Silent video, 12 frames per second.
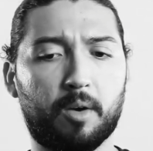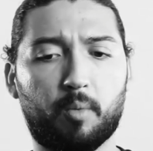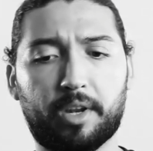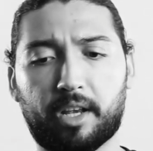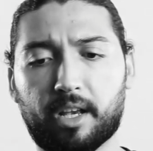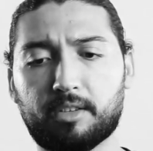
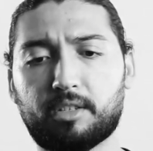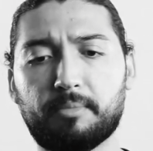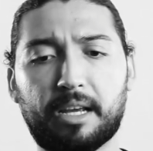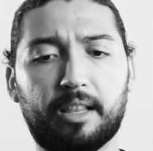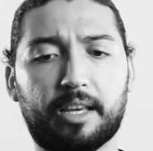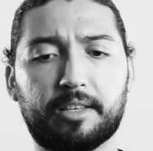When it comes to
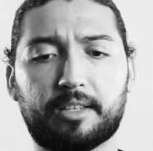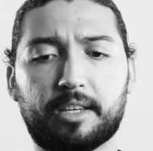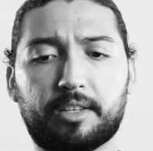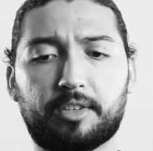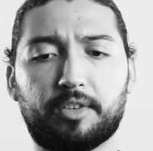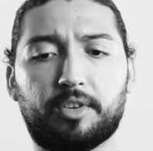my
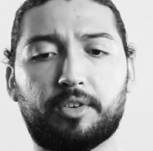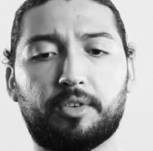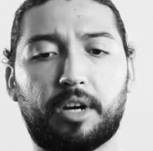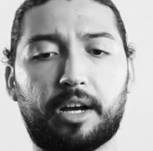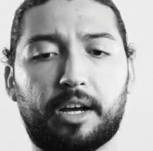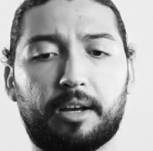lenses, you
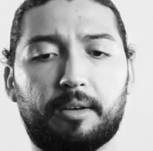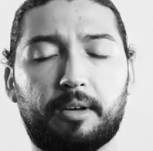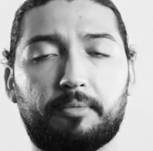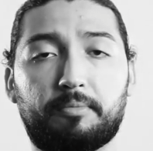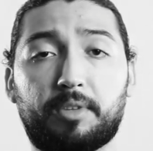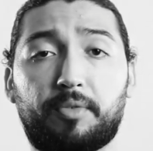know,
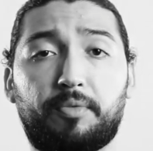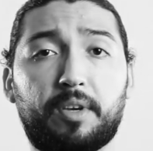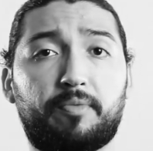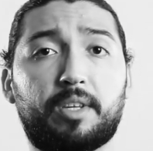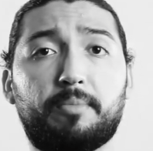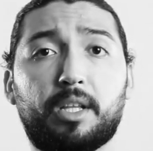the
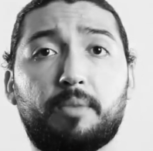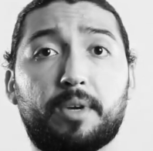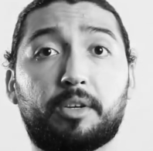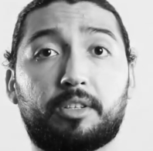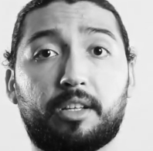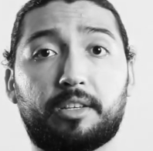50
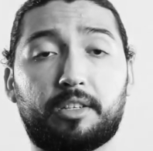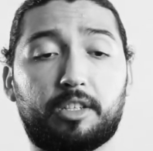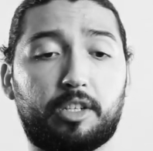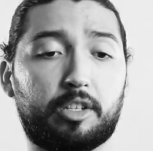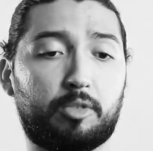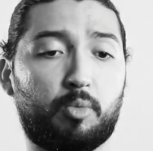millimeters lens
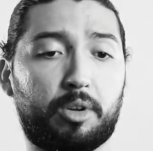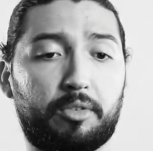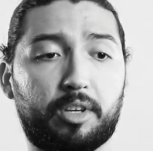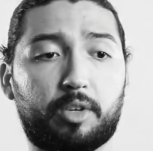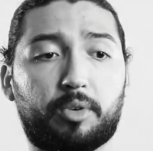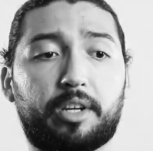is just one
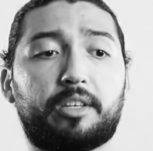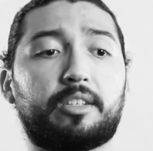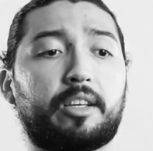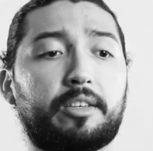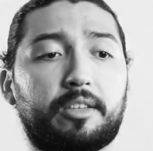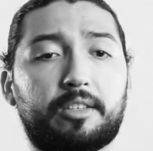of the
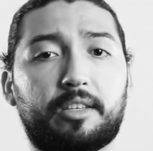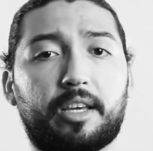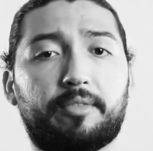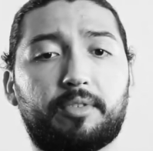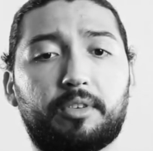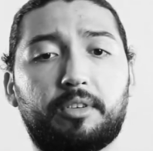greatest lenses
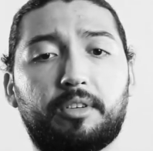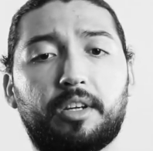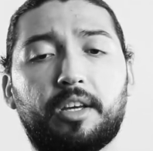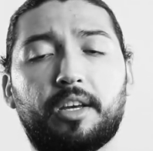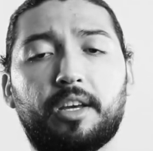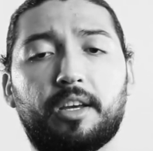ever.
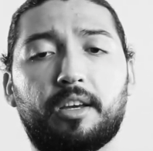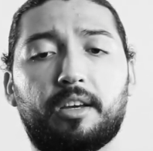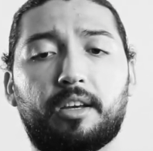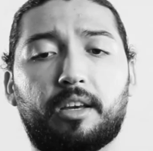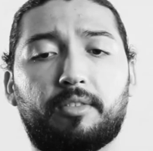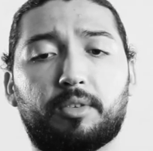
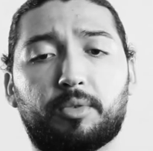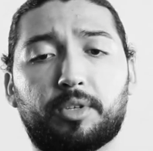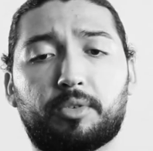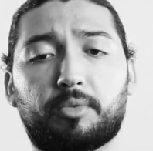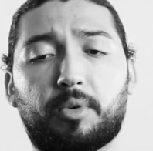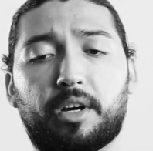And the
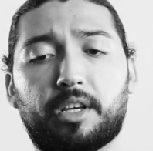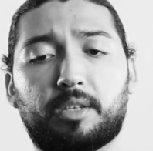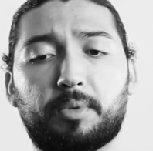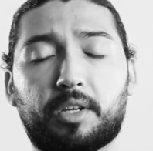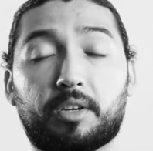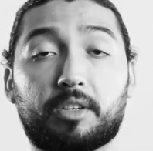reason why
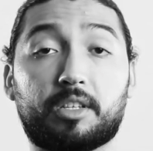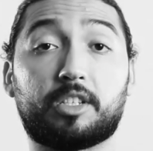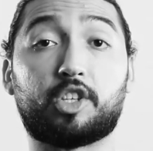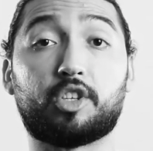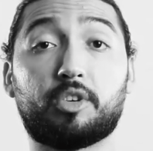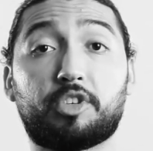is because
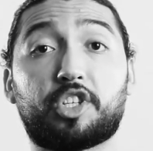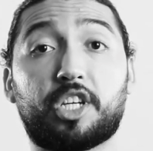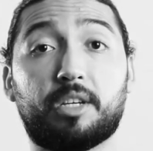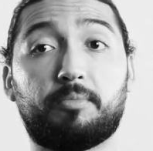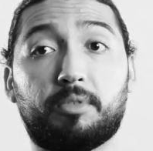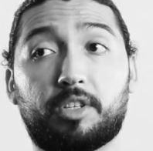it's so
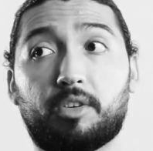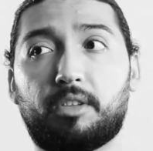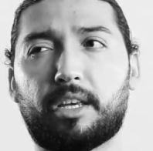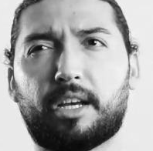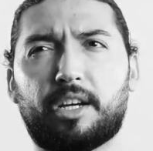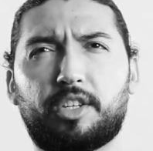cheap, it's
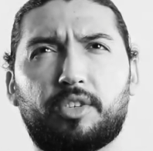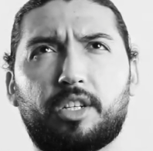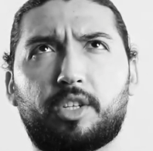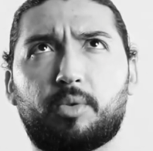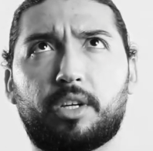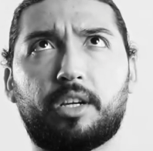only
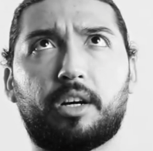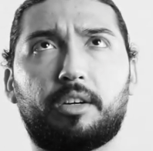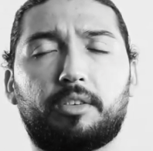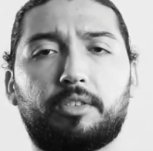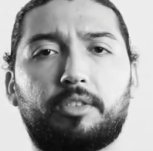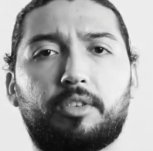
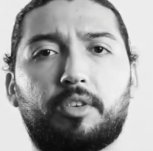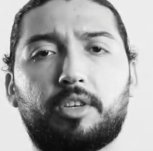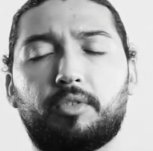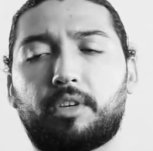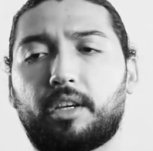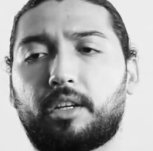$120, you know, and
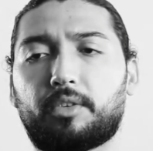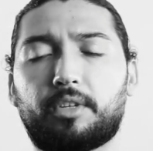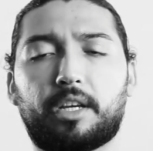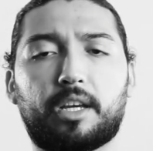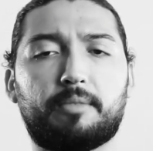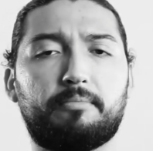you can
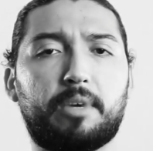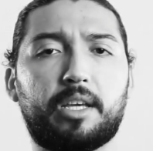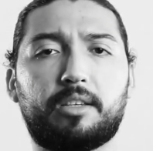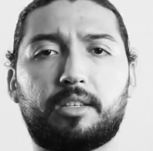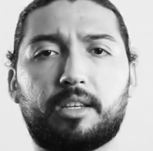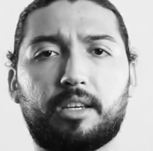create
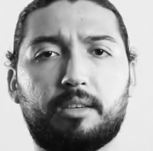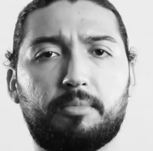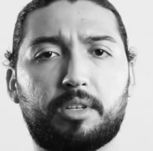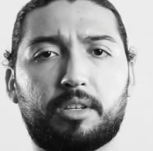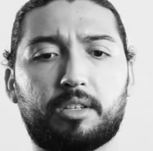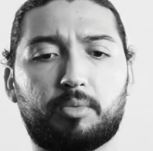amazing
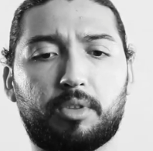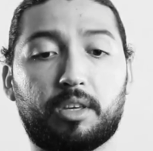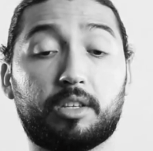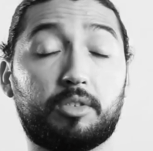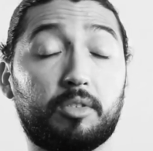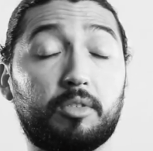images with
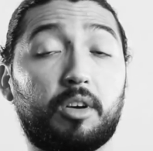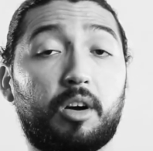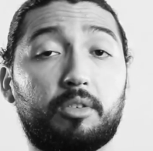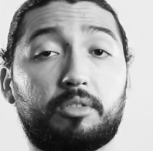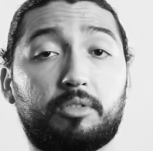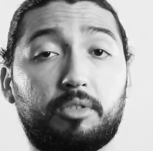this. You
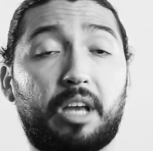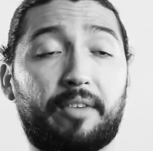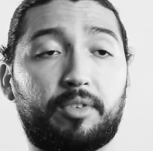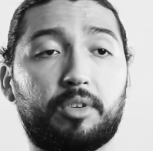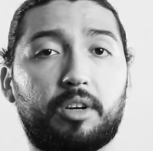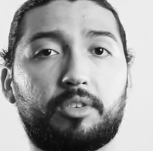
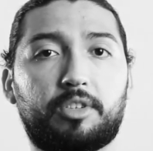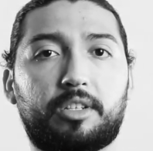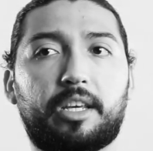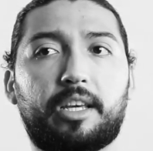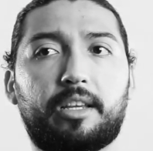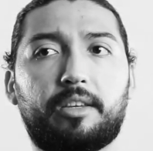have to
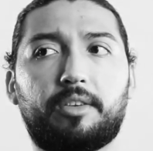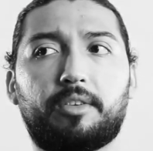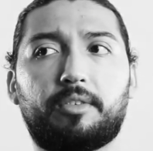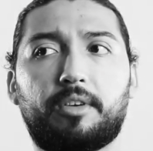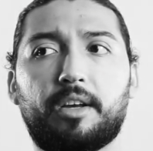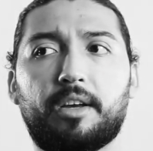understand, you
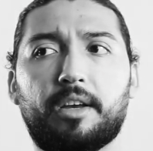know,